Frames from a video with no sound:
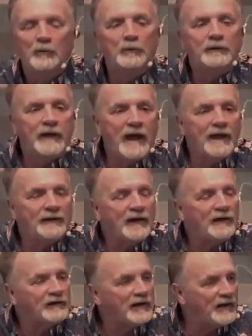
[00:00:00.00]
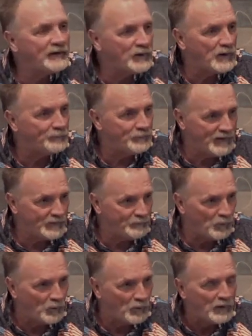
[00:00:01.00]
We cannot count on
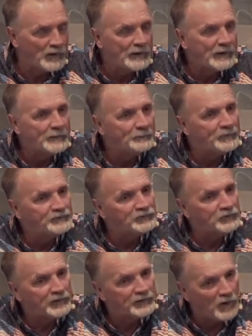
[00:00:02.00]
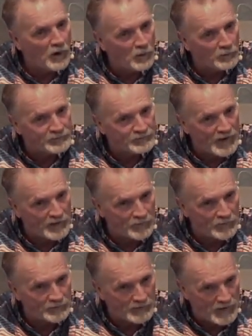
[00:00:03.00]
people. But you can always count
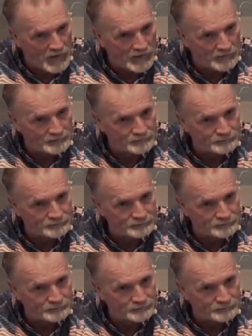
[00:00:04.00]
on God.